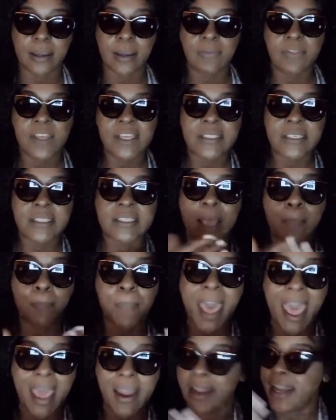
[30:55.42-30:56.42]
This is a
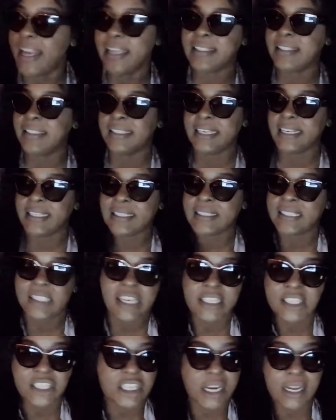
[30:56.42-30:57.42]
pattern. This
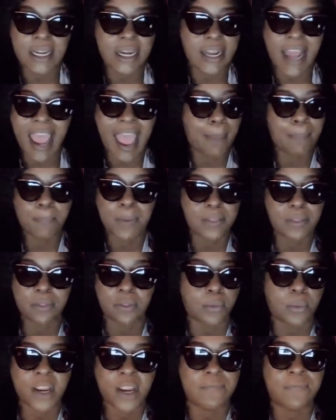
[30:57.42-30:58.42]
shit didn't happen
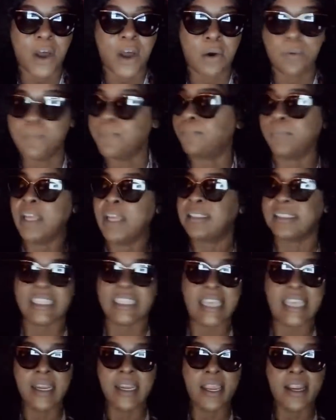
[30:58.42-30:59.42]
3, 4,
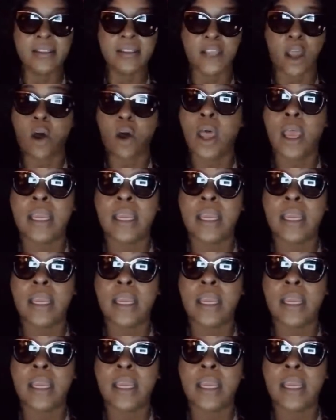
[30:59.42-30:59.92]
10 years ago.